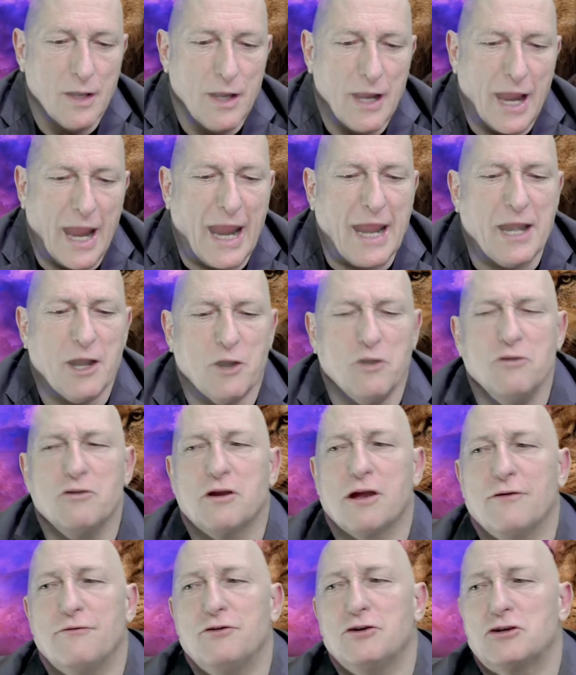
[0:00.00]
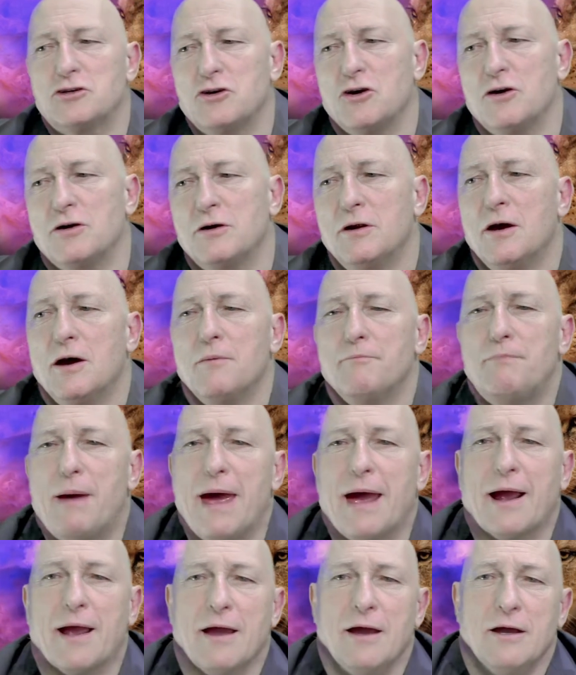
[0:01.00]
In Luke, if you turn
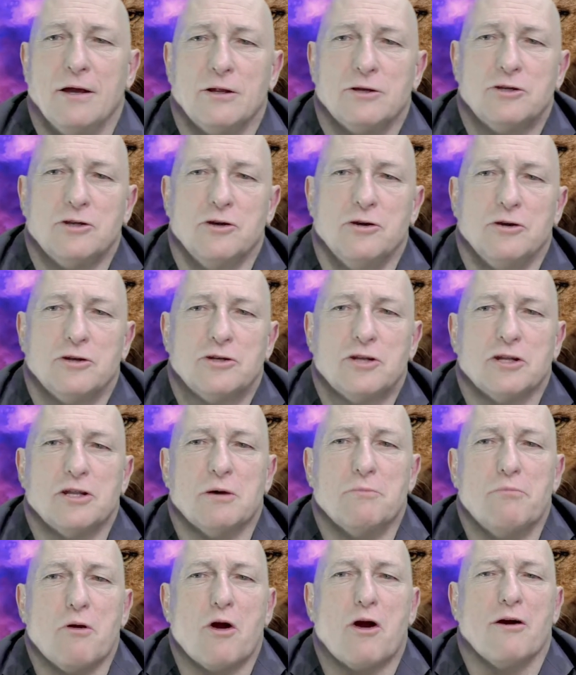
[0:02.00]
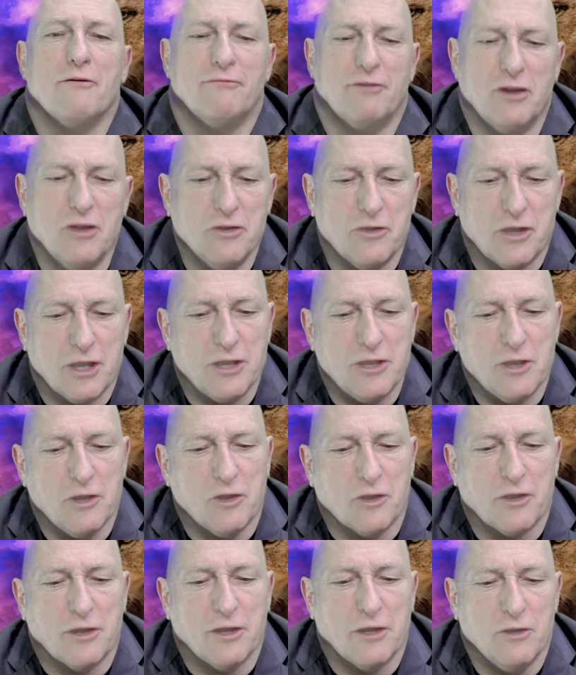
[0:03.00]
back to, to the book of Luke and you
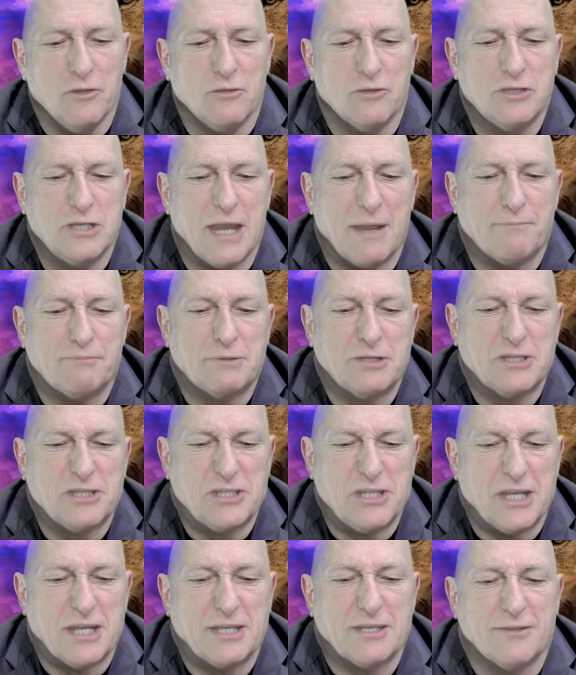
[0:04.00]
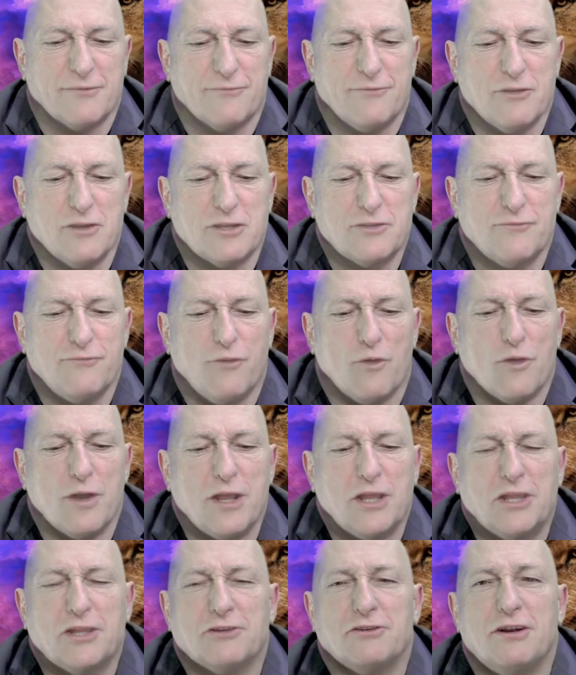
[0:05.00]
look at Luke chapter 6 and verse
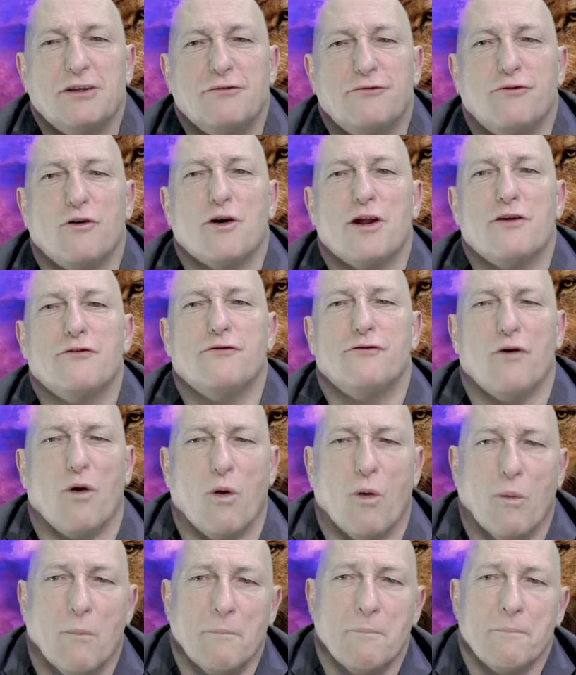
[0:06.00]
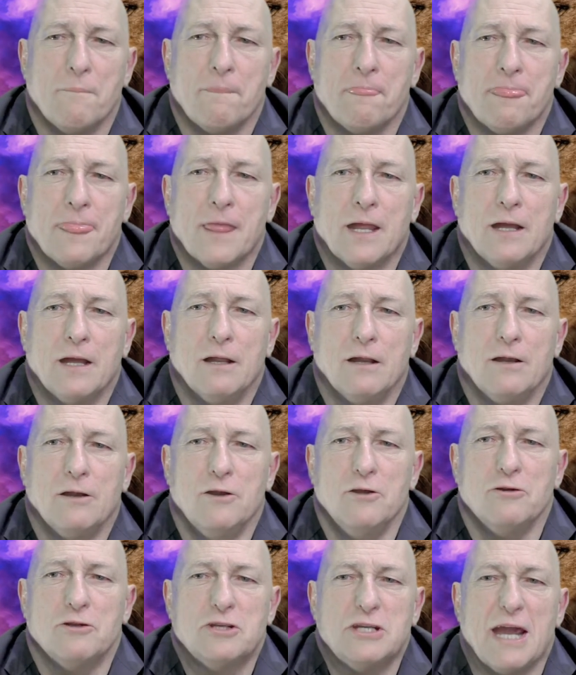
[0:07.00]
43 44,
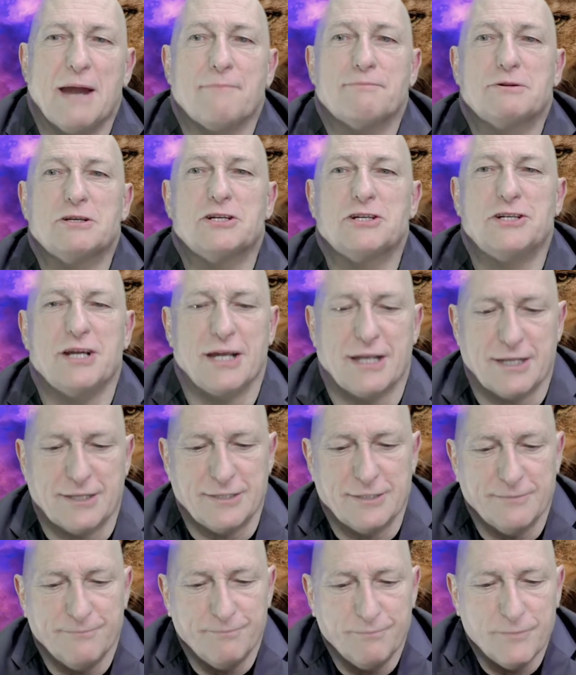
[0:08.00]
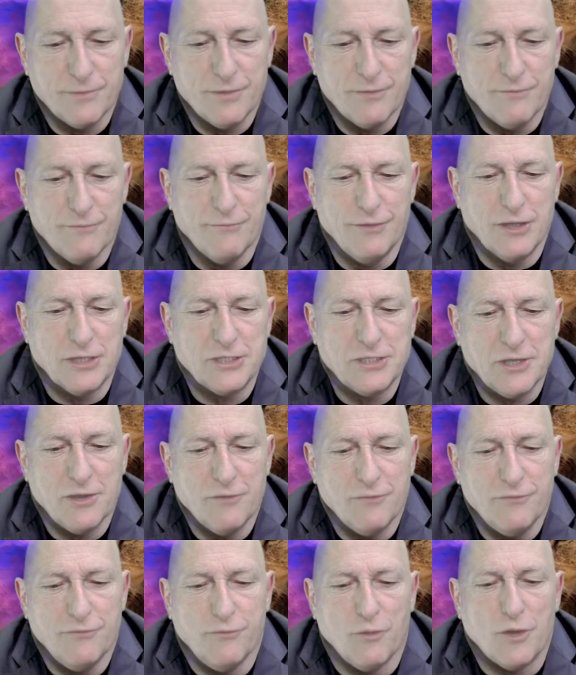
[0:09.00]
Luke chapter 6, verse
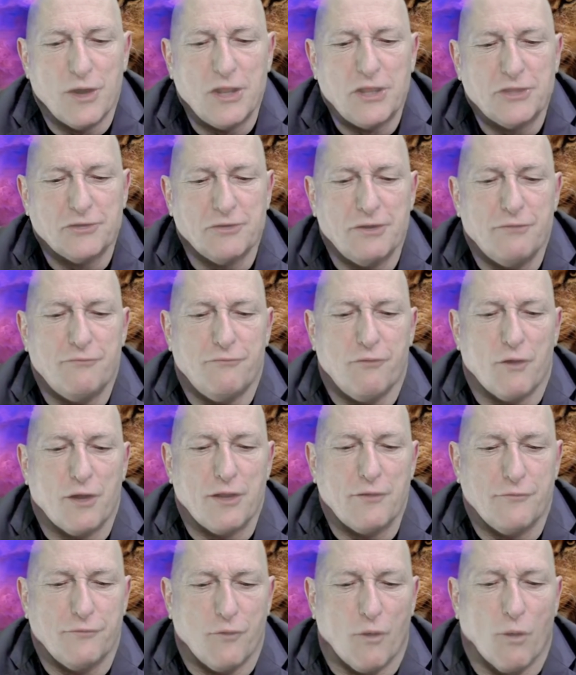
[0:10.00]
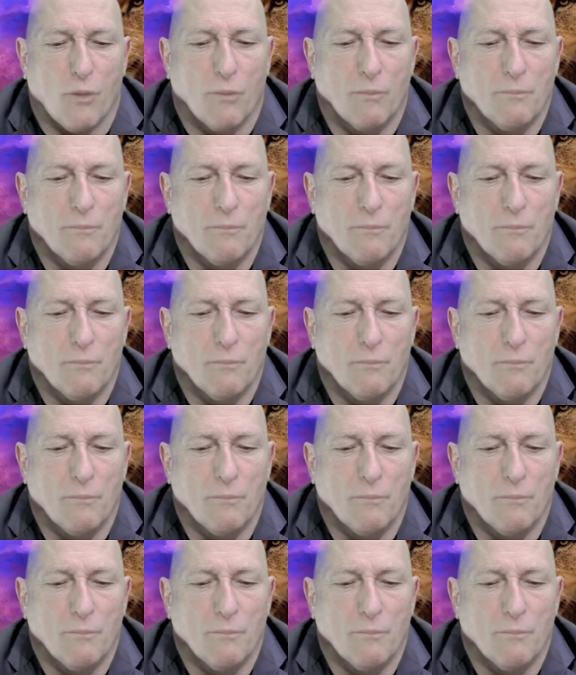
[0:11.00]
43 44,